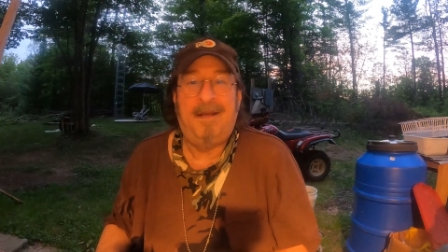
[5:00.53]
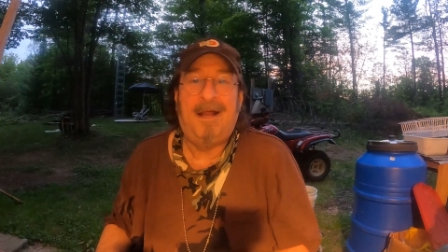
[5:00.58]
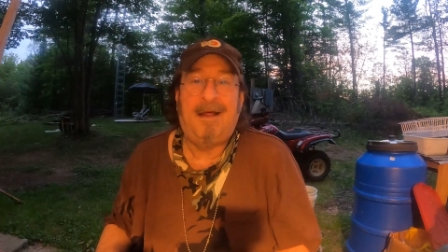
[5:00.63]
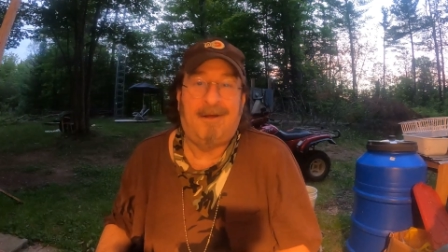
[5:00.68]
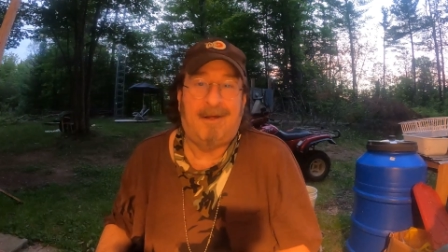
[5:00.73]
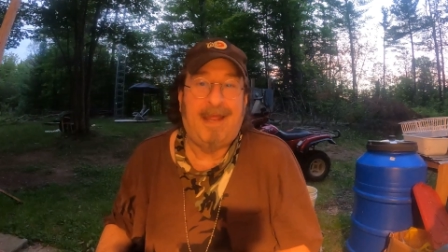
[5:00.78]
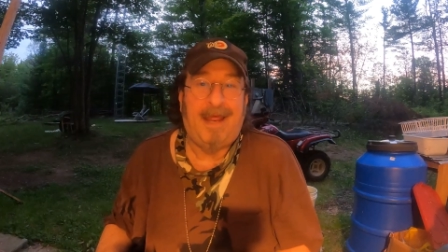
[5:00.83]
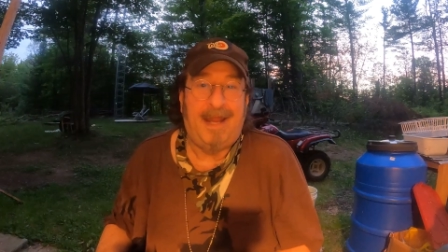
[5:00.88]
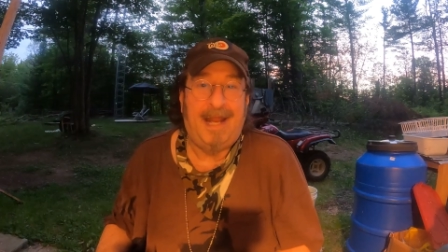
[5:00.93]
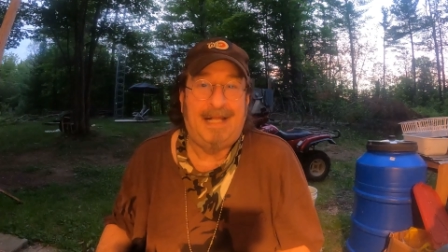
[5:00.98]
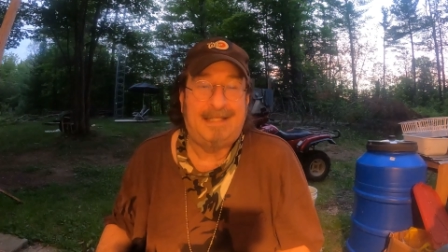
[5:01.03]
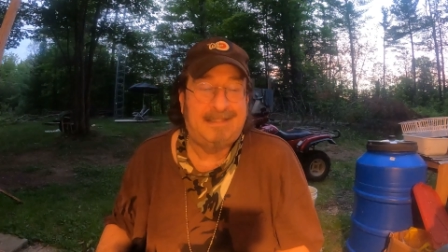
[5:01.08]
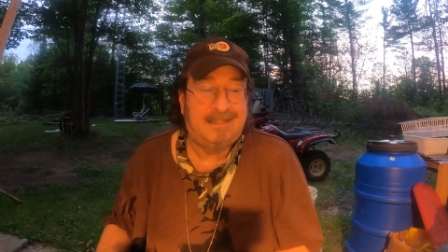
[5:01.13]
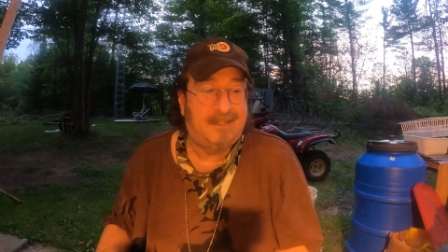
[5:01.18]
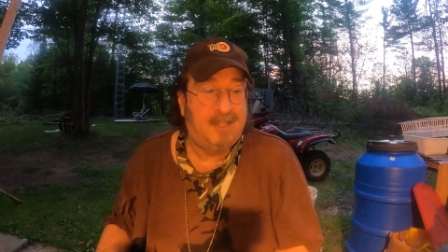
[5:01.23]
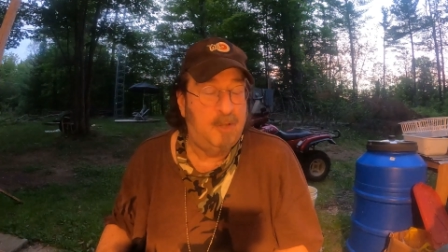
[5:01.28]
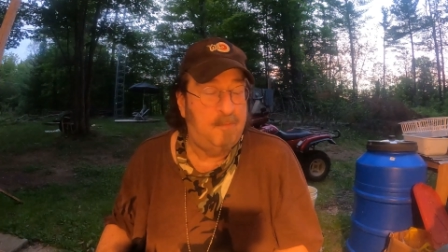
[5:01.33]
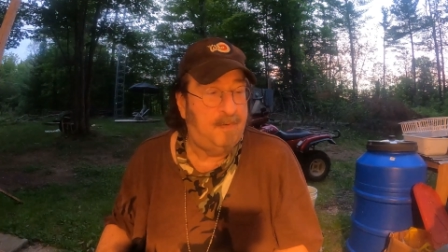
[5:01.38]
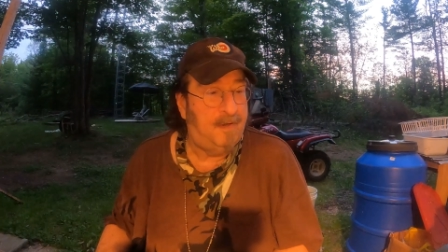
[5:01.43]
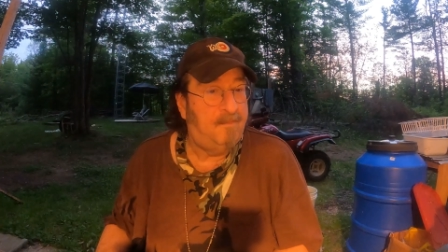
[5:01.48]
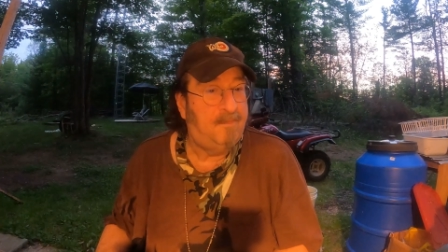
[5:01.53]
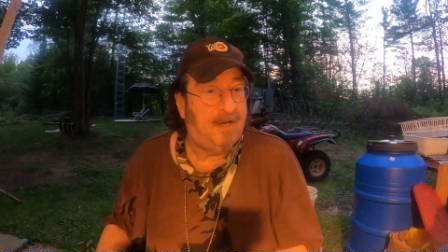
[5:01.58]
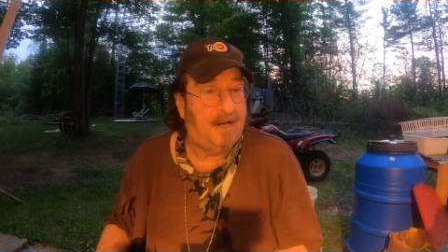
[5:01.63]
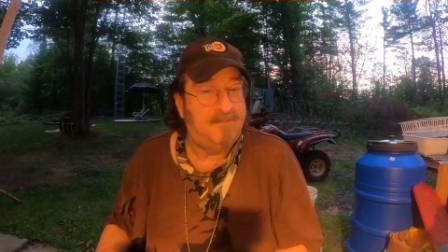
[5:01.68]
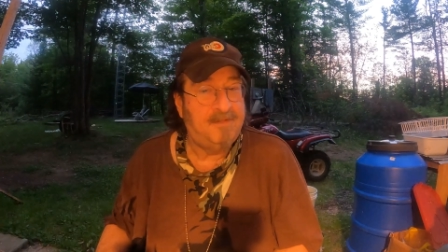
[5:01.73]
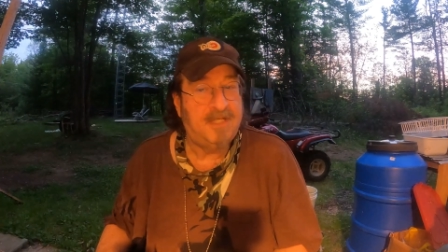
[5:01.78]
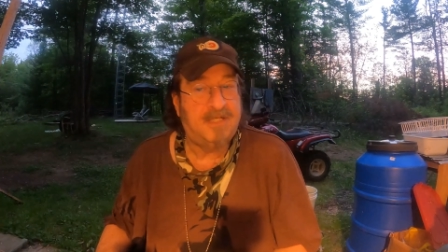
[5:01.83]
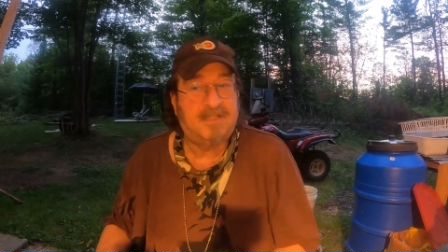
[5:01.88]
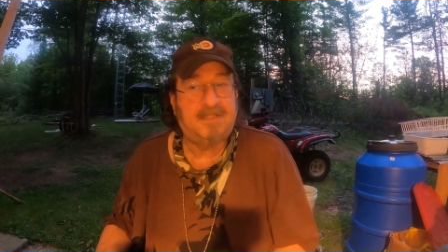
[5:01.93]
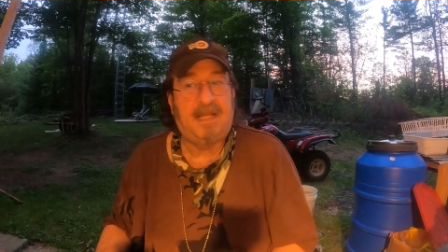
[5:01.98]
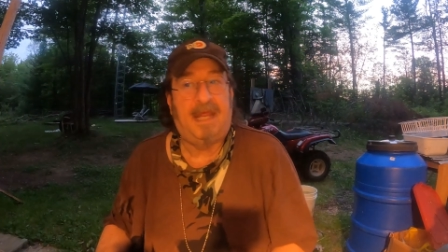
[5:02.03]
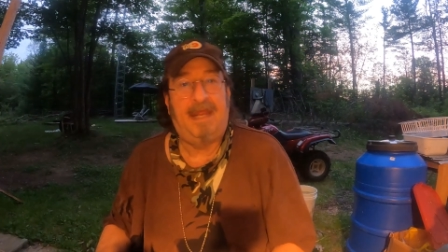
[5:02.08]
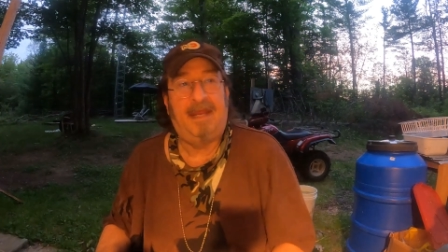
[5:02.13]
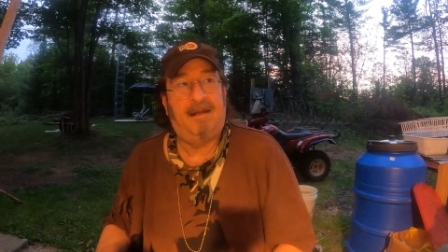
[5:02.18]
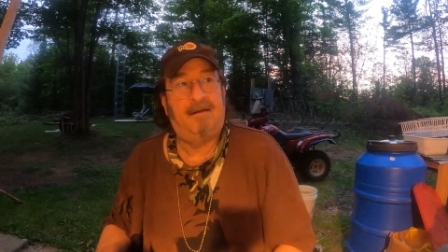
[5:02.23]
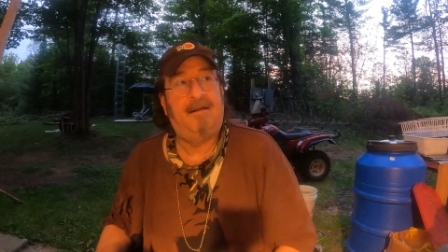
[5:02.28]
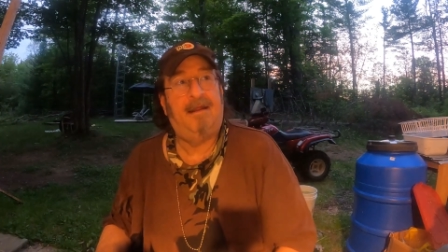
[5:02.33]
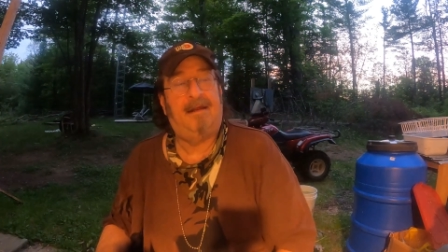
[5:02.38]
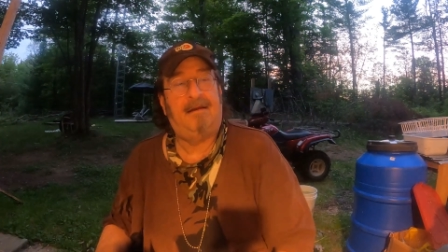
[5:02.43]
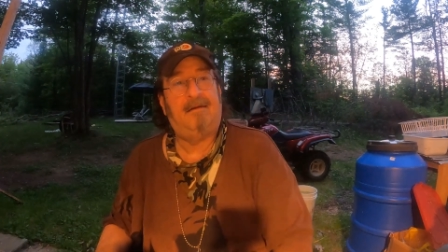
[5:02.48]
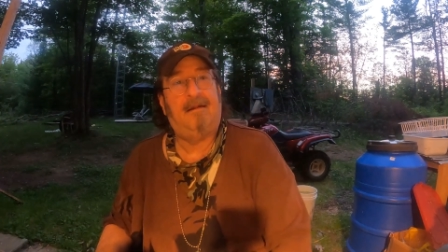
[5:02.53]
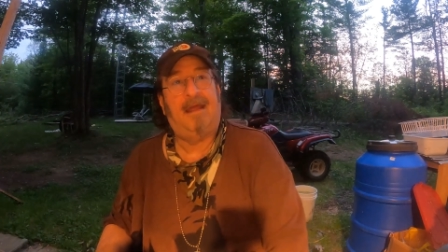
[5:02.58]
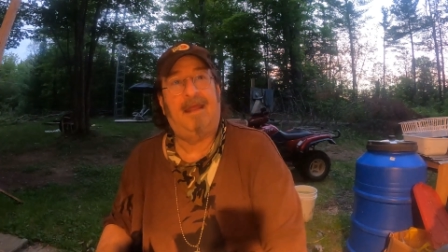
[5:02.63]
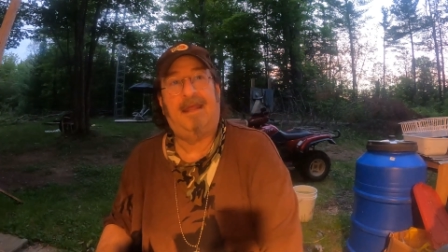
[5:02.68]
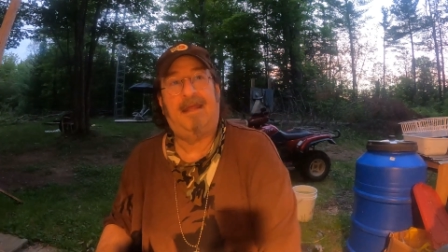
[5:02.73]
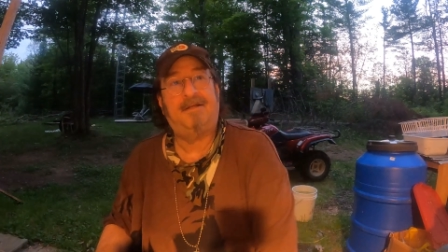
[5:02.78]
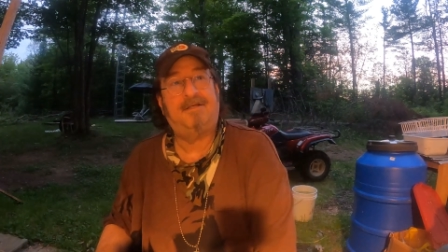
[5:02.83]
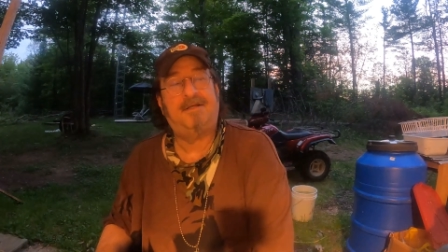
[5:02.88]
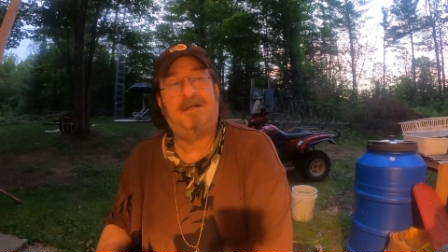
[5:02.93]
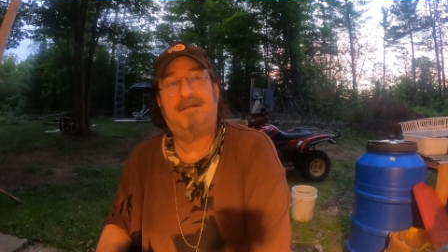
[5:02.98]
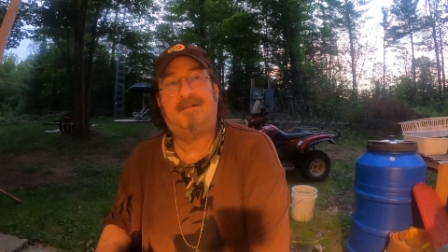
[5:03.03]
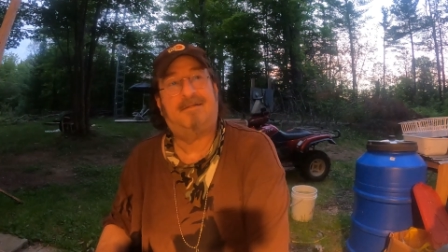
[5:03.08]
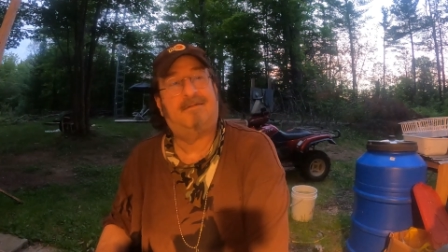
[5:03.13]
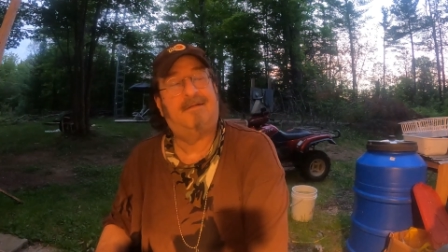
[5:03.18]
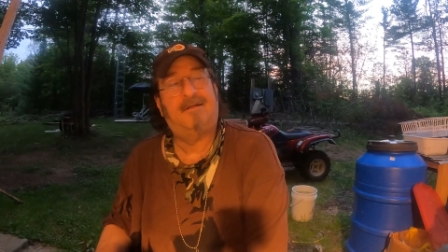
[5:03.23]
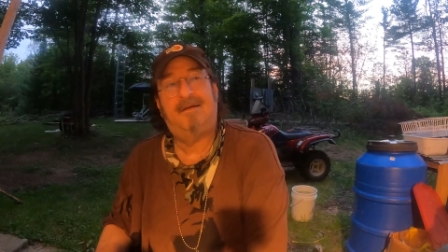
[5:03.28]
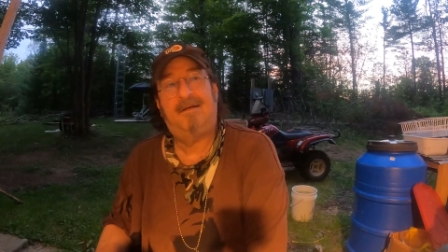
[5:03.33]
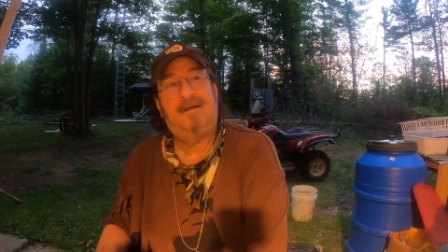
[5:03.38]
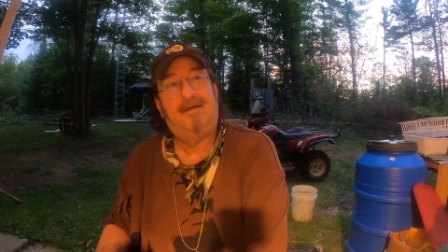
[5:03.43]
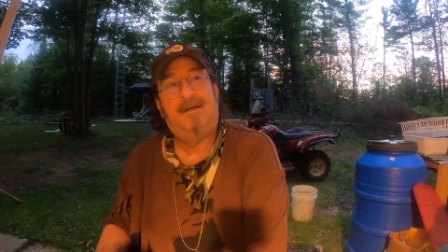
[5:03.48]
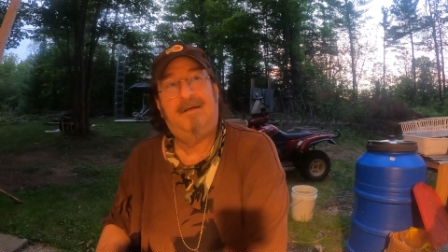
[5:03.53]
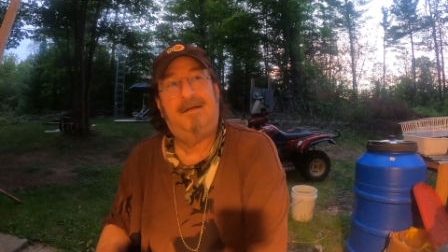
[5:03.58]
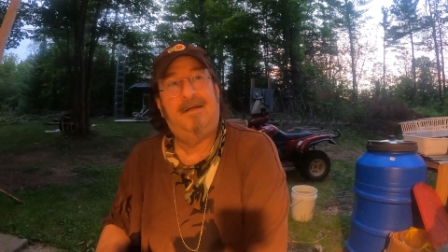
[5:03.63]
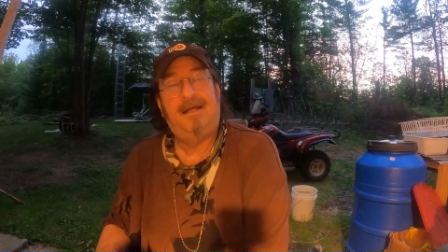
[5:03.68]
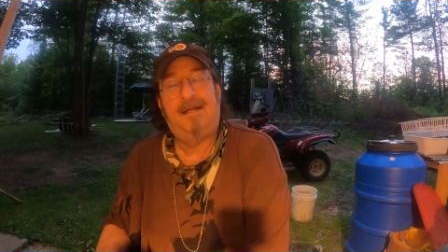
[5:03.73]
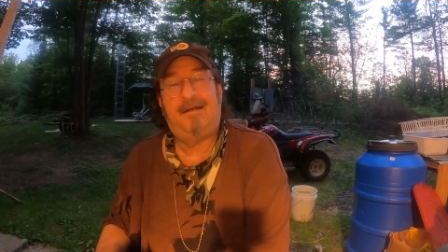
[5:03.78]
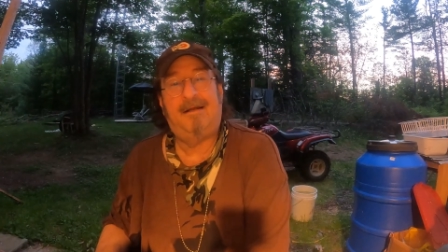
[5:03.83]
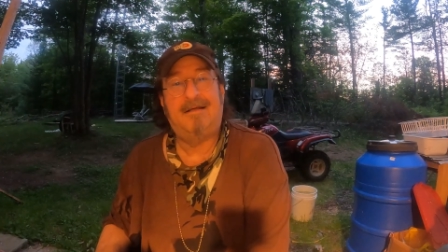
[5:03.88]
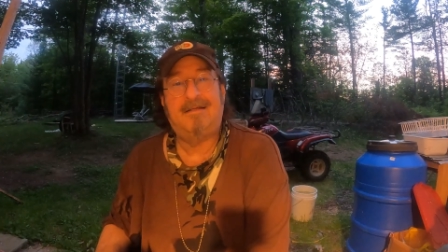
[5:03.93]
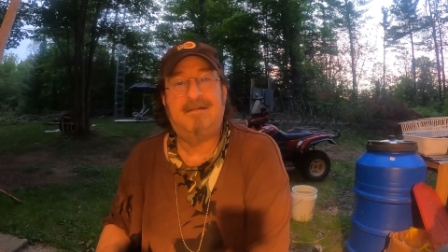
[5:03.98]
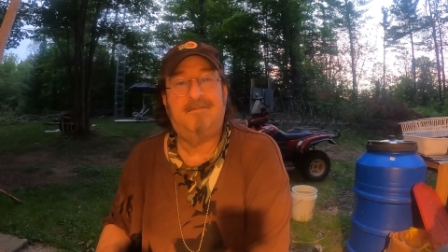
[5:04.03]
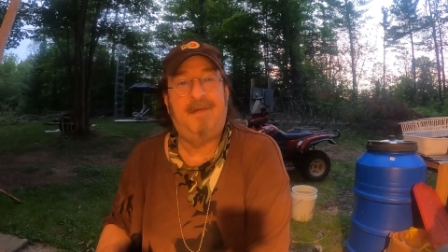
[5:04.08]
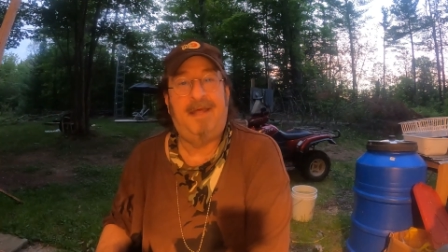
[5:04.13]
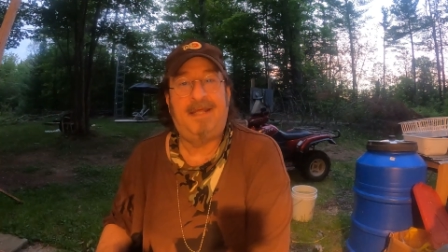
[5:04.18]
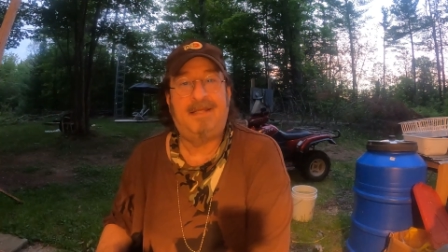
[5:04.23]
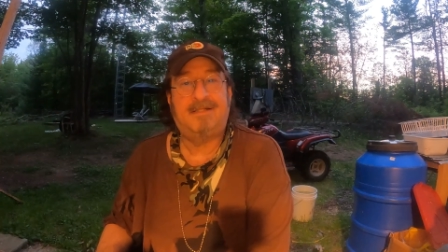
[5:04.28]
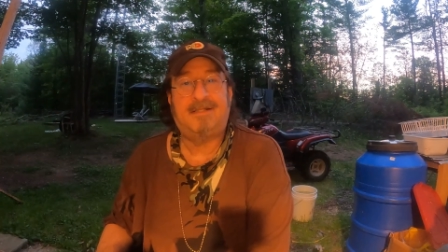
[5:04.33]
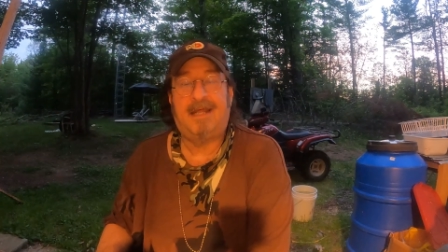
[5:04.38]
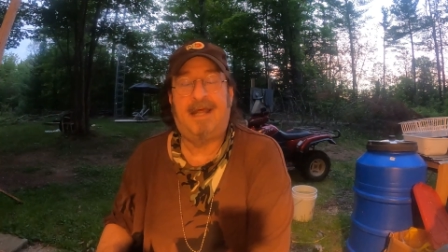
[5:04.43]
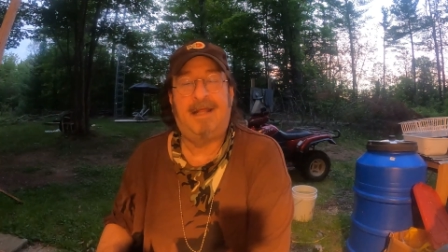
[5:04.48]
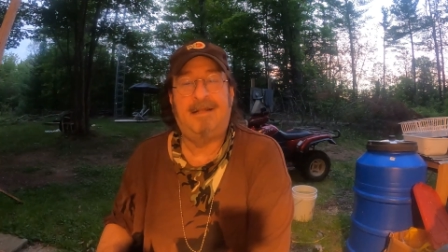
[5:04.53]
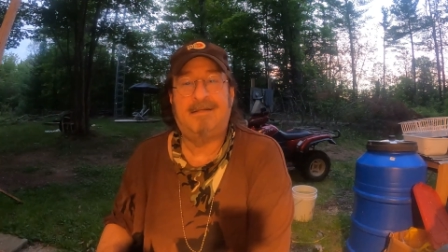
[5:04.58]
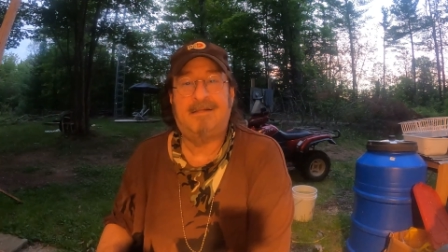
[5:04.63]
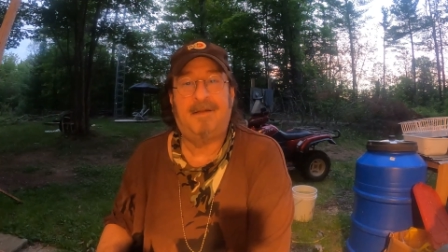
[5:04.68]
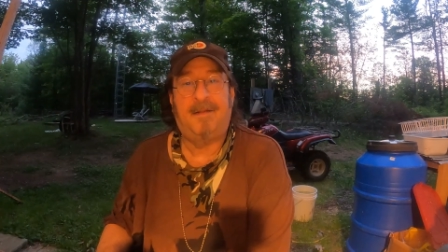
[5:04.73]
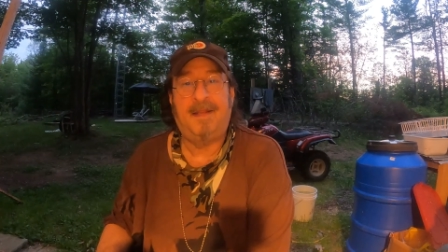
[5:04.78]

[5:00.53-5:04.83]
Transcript: mean, okay, that's stupid, but I'm just saying that, like, it just, it doesn't make sense.